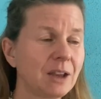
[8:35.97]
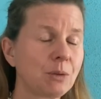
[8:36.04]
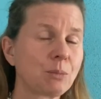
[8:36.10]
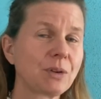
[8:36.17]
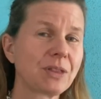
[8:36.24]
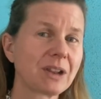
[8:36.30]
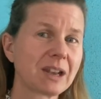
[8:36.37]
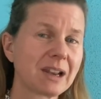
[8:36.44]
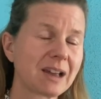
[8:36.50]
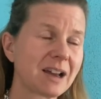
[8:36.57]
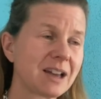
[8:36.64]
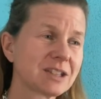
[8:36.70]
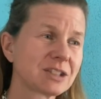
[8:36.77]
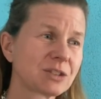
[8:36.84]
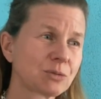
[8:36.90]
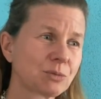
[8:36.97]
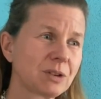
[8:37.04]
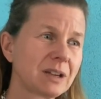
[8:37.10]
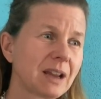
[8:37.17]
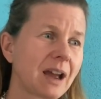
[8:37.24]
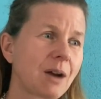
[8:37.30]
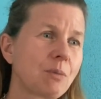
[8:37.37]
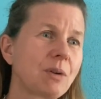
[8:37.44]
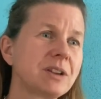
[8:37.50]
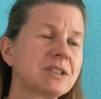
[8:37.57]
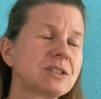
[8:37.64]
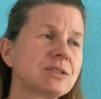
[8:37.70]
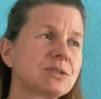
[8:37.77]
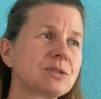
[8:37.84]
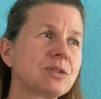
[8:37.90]
With the last 3, I
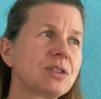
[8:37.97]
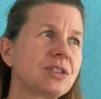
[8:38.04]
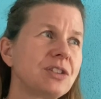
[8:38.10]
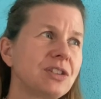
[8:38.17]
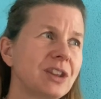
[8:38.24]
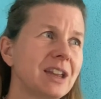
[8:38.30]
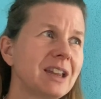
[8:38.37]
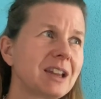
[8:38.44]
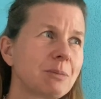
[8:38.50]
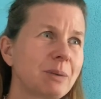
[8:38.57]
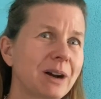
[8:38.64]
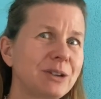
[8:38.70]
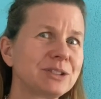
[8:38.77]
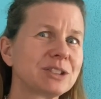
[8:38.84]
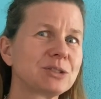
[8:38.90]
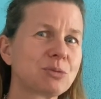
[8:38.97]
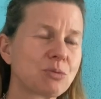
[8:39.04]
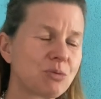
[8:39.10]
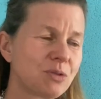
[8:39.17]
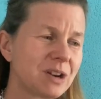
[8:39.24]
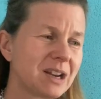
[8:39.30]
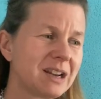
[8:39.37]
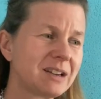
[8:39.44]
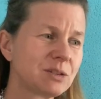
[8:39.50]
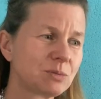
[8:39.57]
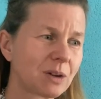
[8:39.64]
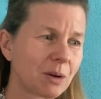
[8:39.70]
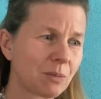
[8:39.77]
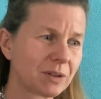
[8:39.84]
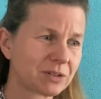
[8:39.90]
want you to think about it really. Do
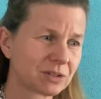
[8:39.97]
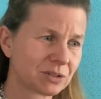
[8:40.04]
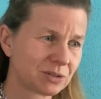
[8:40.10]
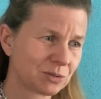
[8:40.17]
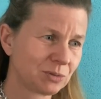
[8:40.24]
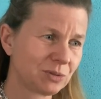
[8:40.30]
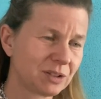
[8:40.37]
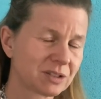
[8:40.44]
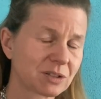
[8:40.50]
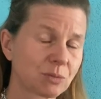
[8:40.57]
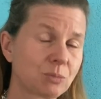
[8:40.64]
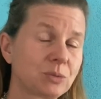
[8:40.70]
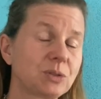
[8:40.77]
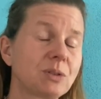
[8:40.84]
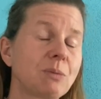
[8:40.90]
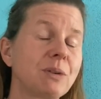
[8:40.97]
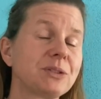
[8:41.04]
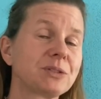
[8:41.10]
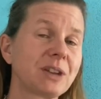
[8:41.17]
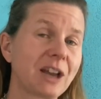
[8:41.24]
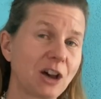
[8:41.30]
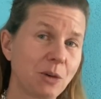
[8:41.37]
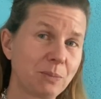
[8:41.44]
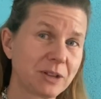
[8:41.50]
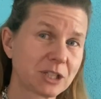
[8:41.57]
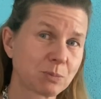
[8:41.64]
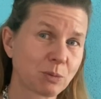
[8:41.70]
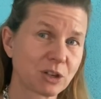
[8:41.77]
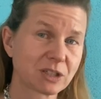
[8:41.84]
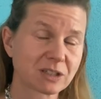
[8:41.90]
I want to do this, or do I want to help
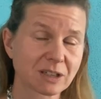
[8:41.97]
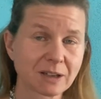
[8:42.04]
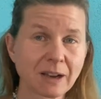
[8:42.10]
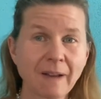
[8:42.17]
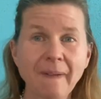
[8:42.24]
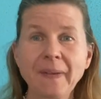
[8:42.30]
this person?